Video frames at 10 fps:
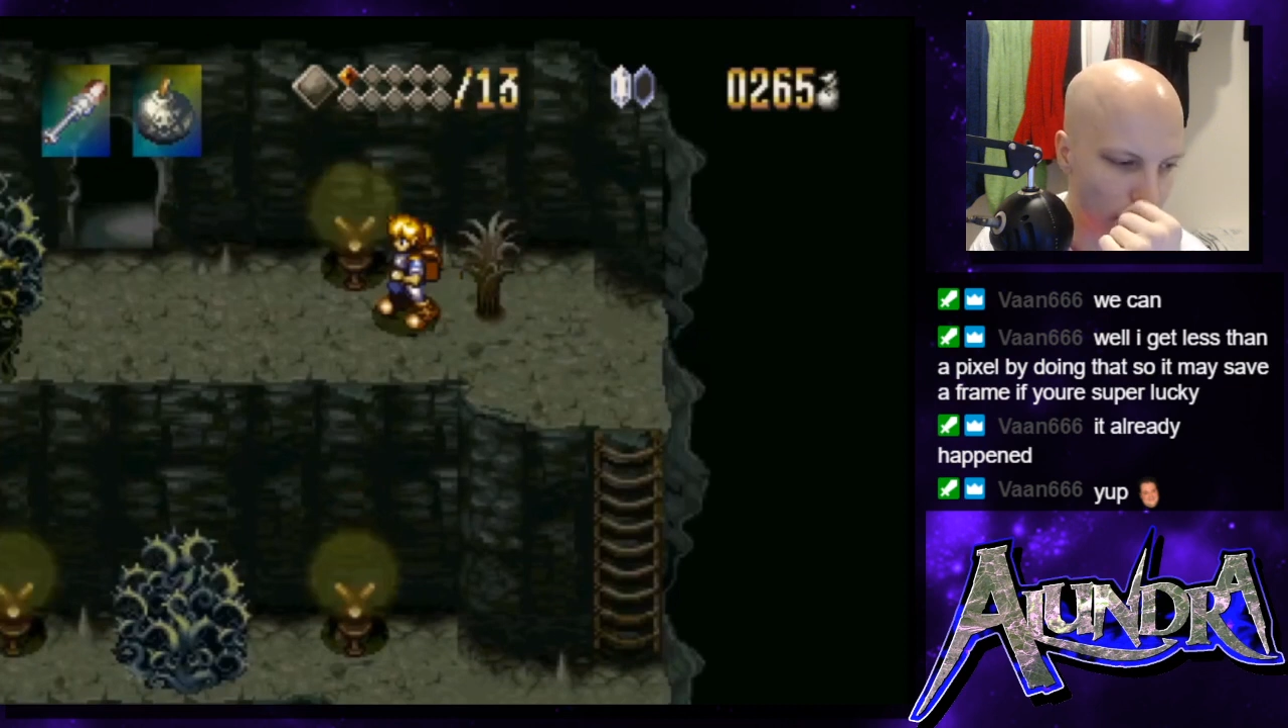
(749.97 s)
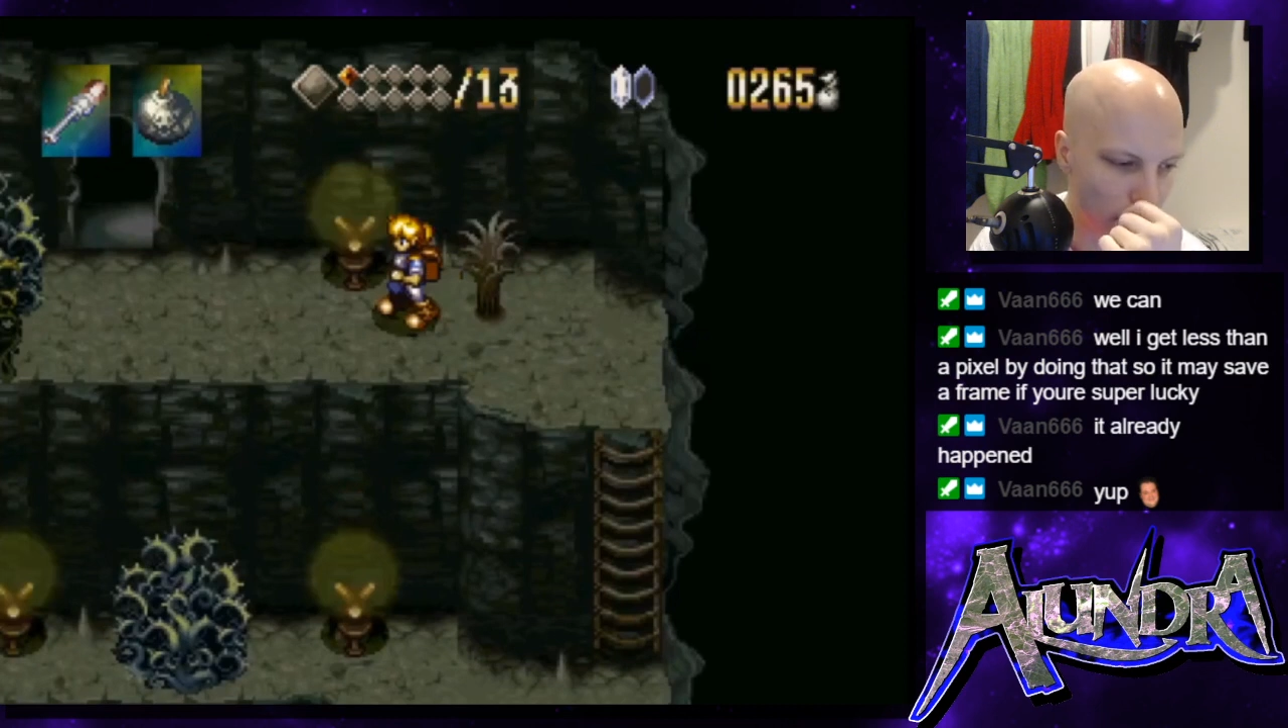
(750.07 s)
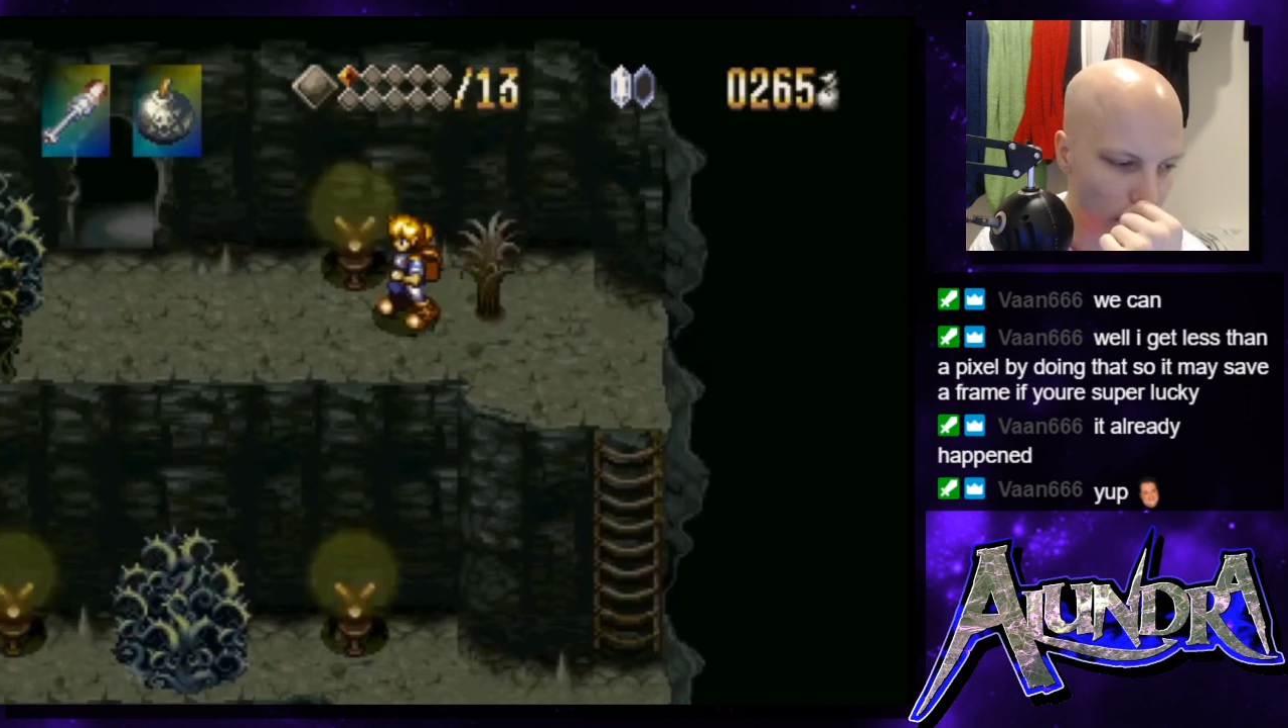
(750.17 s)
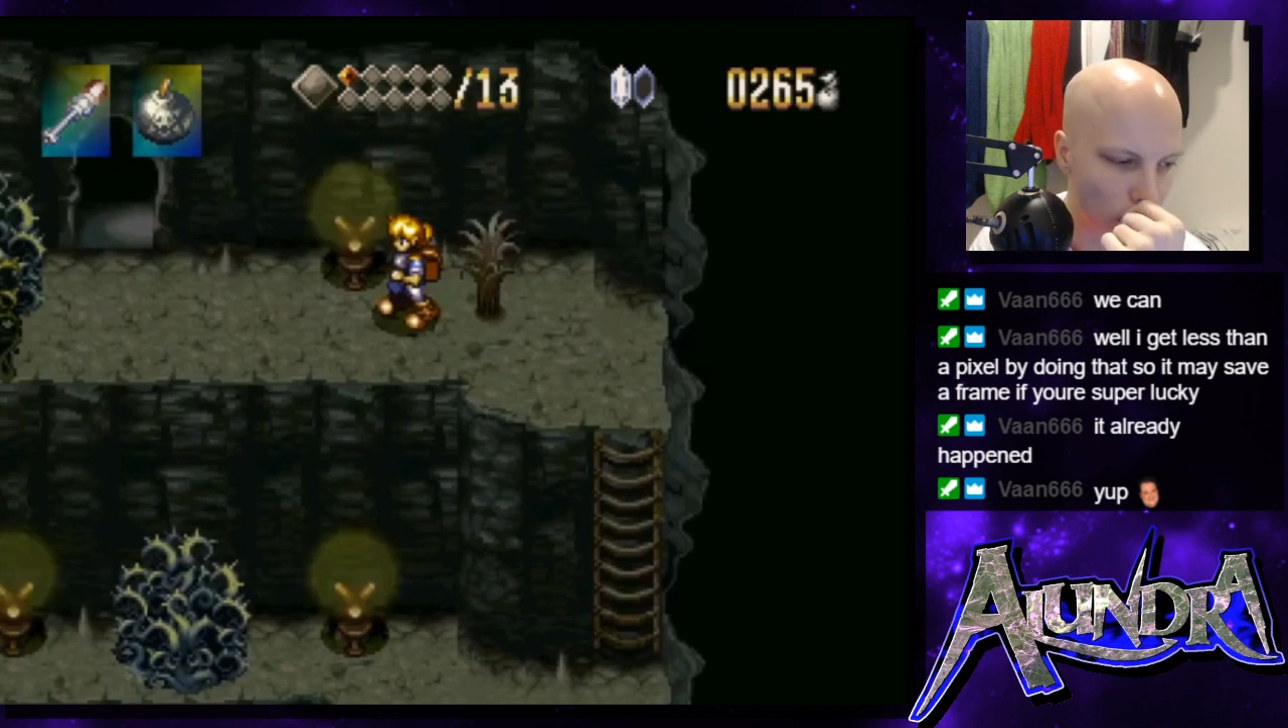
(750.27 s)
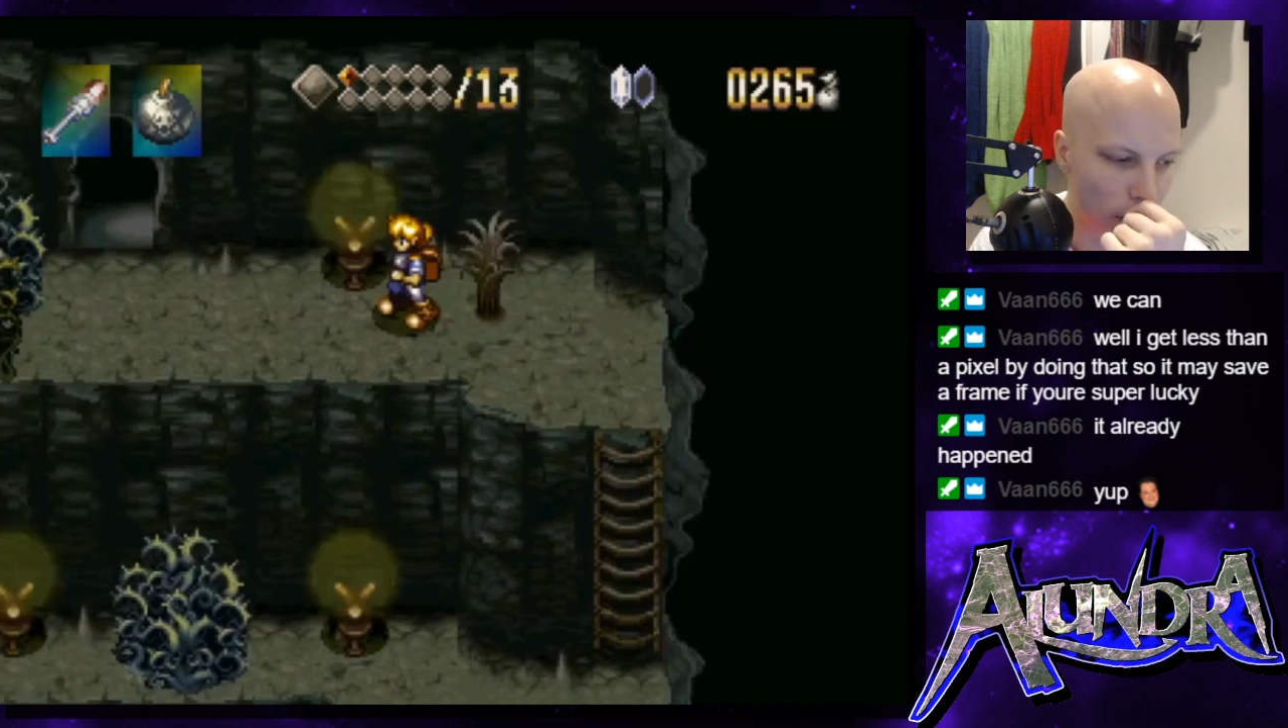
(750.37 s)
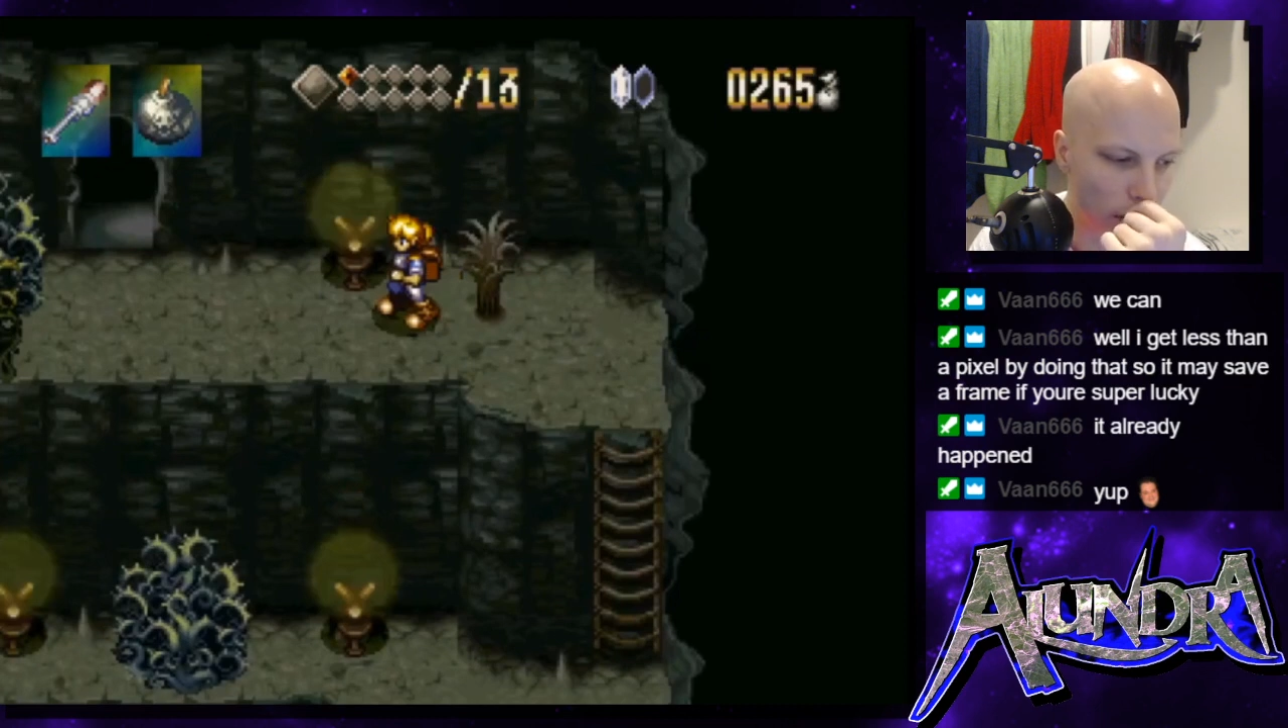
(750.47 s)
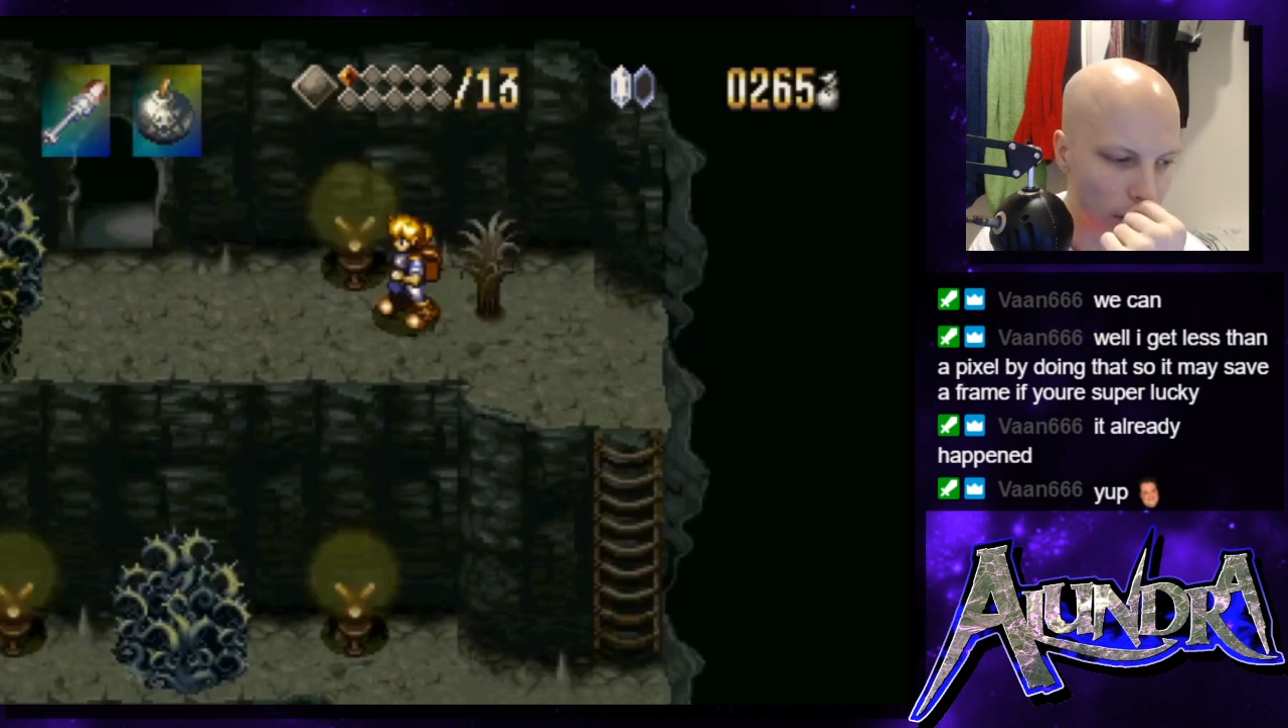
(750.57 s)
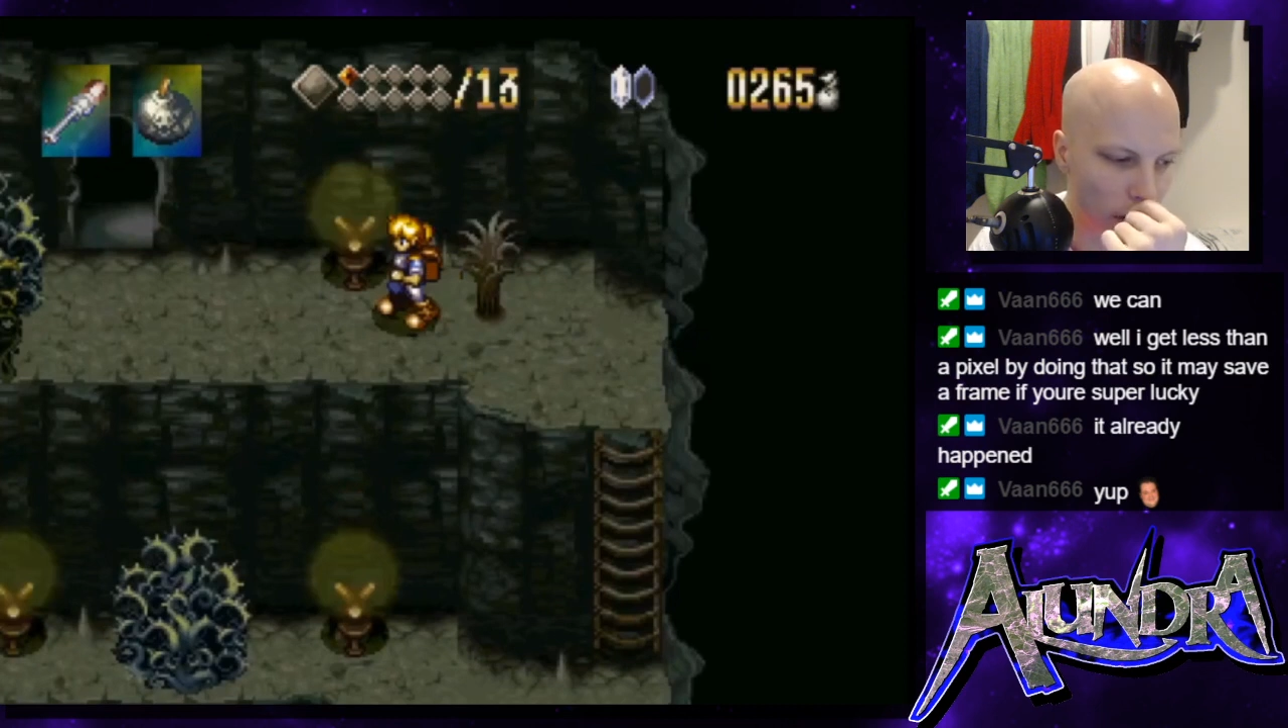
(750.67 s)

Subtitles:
it was even